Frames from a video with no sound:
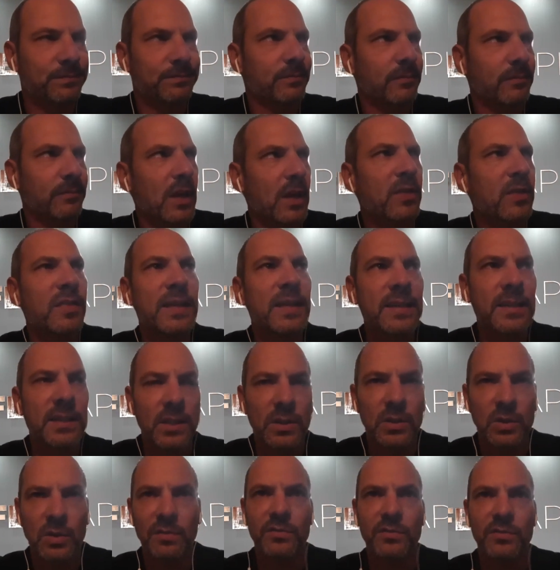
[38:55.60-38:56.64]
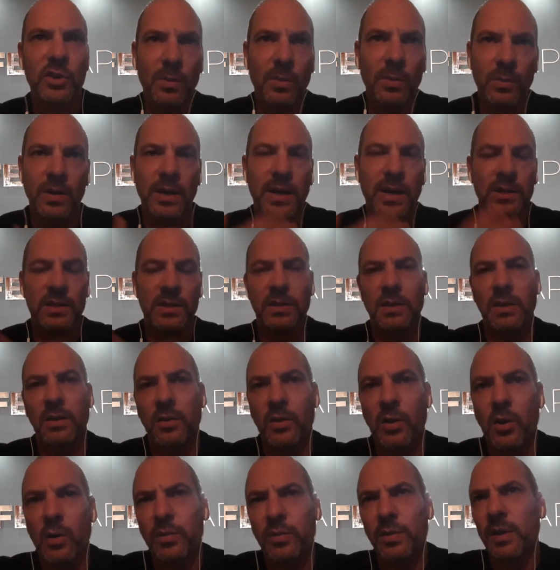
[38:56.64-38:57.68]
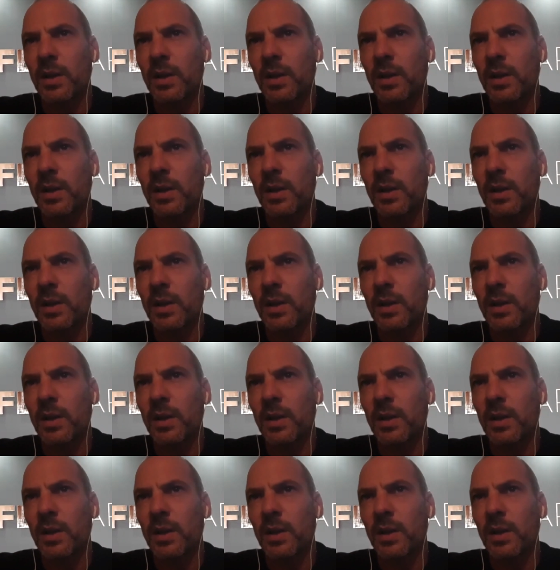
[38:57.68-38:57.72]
thesis of job creation and growth?